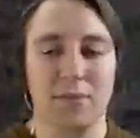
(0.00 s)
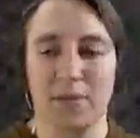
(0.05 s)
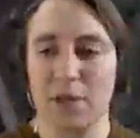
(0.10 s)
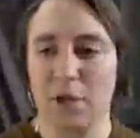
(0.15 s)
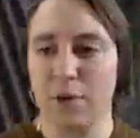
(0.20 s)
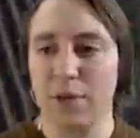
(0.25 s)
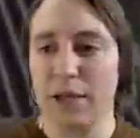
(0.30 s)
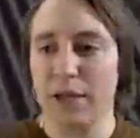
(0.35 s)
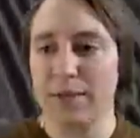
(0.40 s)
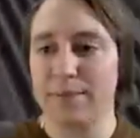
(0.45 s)

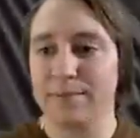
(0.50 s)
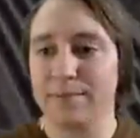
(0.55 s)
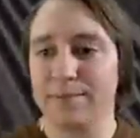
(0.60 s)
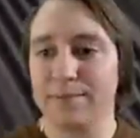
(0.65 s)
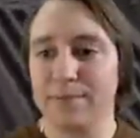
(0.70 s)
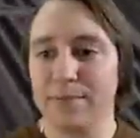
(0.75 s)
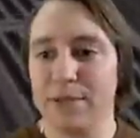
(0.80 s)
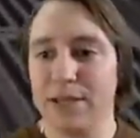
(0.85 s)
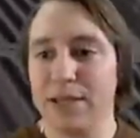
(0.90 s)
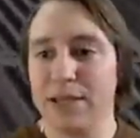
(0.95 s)
Okay.
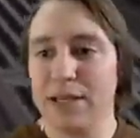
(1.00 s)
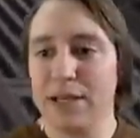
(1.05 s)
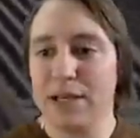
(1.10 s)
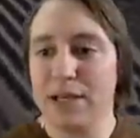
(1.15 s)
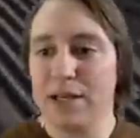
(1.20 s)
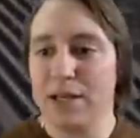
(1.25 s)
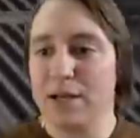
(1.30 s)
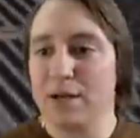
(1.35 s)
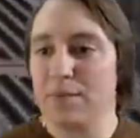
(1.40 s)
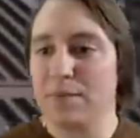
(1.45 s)

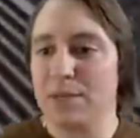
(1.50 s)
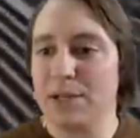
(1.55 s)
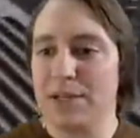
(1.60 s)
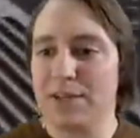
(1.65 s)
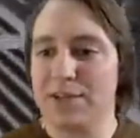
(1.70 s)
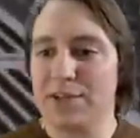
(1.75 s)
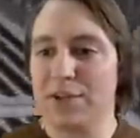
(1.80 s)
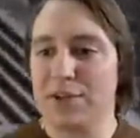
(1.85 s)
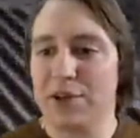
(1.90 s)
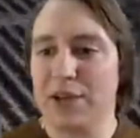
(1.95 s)
Planner
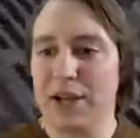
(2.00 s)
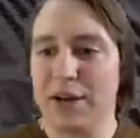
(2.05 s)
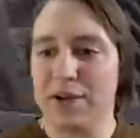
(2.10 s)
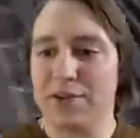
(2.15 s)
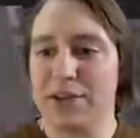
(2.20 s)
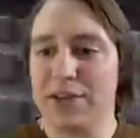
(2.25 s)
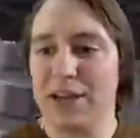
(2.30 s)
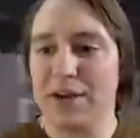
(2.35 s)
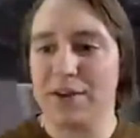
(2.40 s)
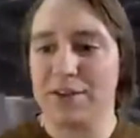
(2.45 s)
says, your
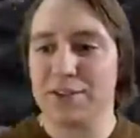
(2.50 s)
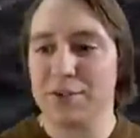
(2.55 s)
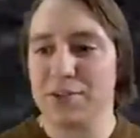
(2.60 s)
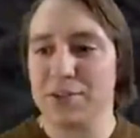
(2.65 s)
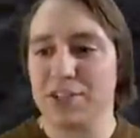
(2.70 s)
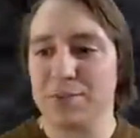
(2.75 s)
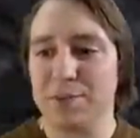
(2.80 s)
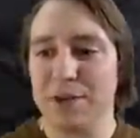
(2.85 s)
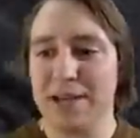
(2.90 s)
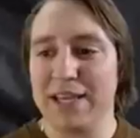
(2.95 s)
character's hair is so
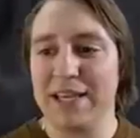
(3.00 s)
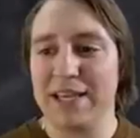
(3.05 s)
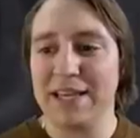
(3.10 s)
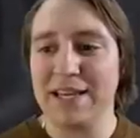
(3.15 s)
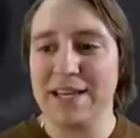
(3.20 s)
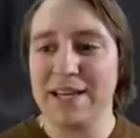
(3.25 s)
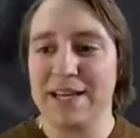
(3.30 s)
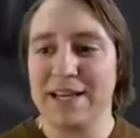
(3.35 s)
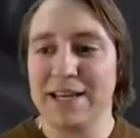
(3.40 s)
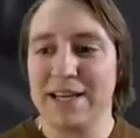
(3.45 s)
spiky,
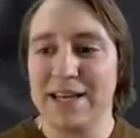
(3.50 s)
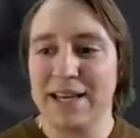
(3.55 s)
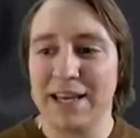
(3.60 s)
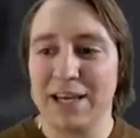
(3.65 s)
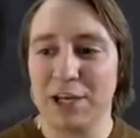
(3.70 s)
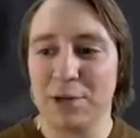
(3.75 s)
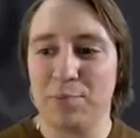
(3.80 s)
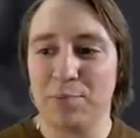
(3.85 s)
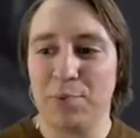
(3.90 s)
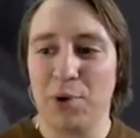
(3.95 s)
you
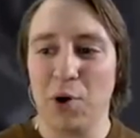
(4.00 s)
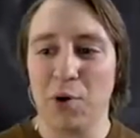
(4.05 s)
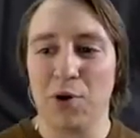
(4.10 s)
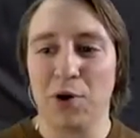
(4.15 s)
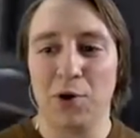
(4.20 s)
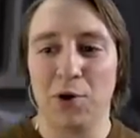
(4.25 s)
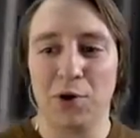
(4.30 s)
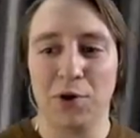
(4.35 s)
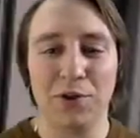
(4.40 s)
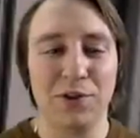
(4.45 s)
could poke
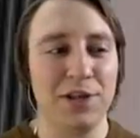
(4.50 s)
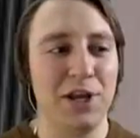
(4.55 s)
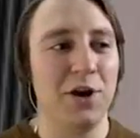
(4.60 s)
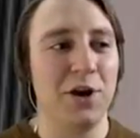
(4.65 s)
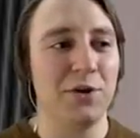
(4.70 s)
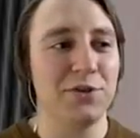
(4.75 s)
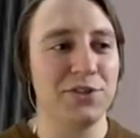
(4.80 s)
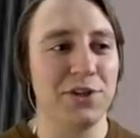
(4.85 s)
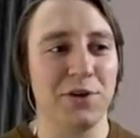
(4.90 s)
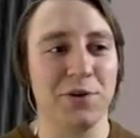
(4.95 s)
a hole in the
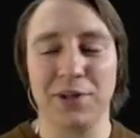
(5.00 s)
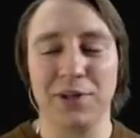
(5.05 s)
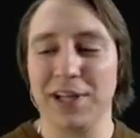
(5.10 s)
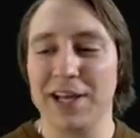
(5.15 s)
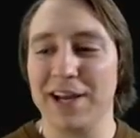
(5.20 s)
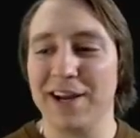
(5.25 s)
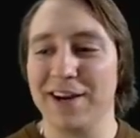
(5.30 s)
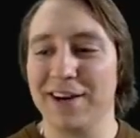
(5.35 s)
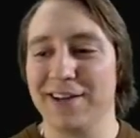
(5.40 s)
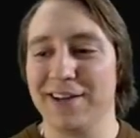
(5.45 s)
ozone
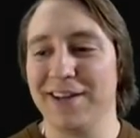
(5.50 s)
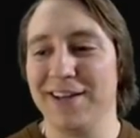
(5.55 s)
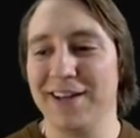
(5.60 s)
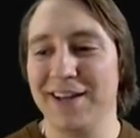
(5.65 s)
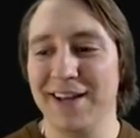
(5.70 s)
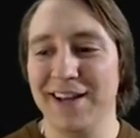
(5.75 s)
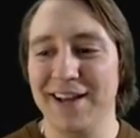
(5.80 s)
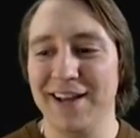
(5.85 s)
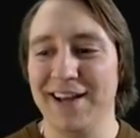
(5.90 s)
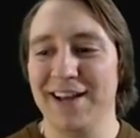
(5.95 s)
layer.
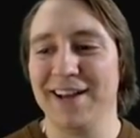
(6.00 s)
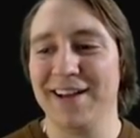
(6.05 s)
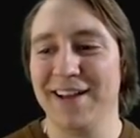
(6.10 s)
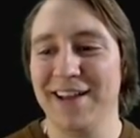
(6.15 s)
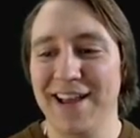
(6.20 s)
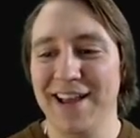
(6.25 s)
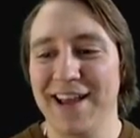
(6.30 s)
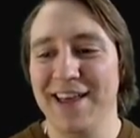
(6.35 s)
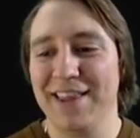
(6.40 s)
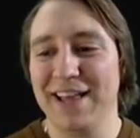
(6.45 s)

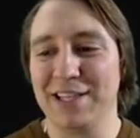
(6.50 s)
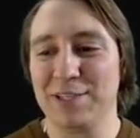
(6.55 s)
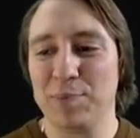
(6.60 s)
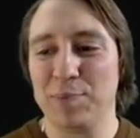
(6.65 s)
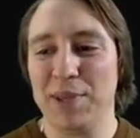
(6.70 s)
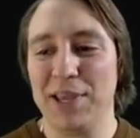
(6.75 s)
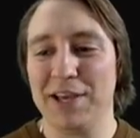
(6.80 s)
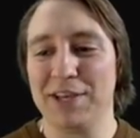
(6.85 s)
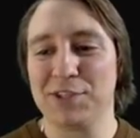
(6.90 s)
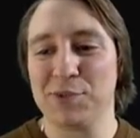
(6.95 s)
That's
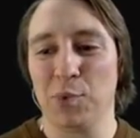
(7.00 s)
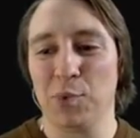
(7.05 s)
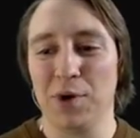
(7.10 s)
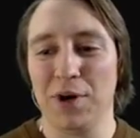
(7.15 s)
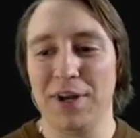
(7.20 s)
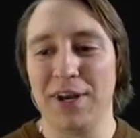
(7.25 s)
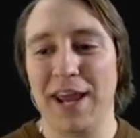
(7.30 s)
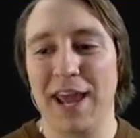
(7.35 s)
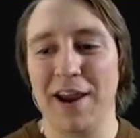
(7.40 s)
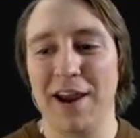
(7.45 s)

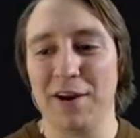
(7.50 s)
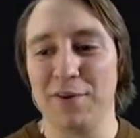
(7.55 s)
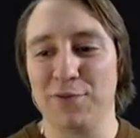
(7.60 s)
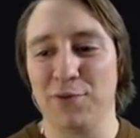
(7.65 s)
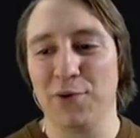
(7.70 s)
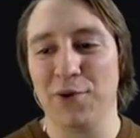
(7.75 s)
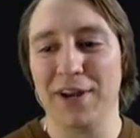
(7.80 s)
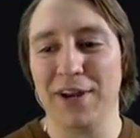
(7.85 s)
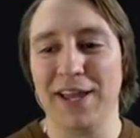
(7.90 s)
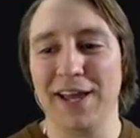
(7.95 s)
PS1 hair
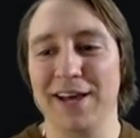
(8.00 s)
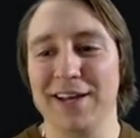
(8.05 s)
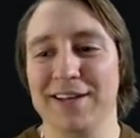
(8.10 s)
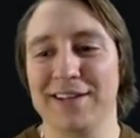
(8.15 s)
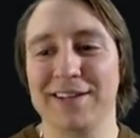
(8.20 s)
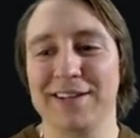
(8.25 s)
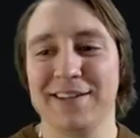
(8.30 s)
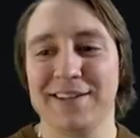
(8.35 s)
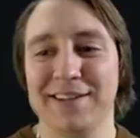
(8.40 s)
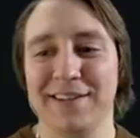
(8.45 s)
for you.
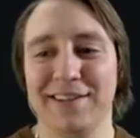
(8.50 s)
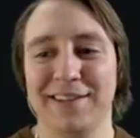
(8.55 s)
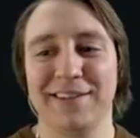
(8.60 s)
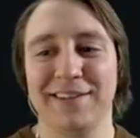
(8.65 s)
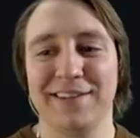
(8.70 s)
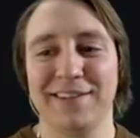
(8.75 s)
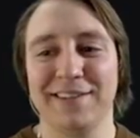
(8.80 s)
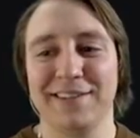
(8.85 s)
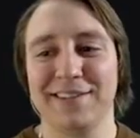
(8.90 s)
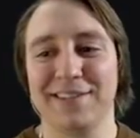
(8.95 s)

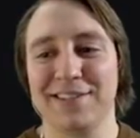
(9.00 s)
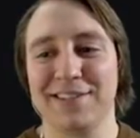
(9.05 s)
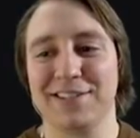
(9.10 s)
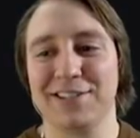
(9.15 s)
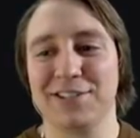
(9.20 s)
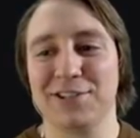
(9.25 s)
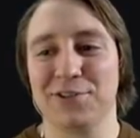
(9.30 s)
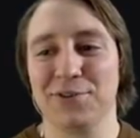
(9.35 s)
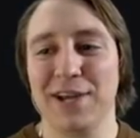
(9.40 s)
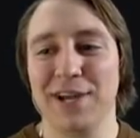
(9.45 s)

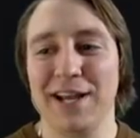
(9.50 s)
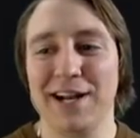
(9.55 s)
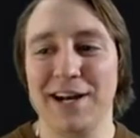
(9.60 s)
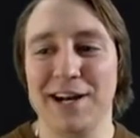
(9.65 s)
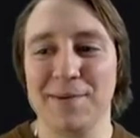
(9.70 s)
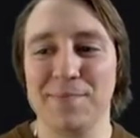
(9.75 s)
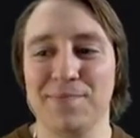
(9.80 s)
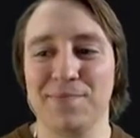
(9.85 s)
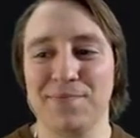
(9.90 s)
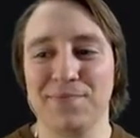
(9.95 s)
Straight
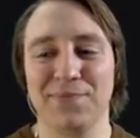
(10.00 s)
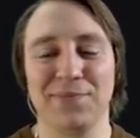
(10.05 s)
up.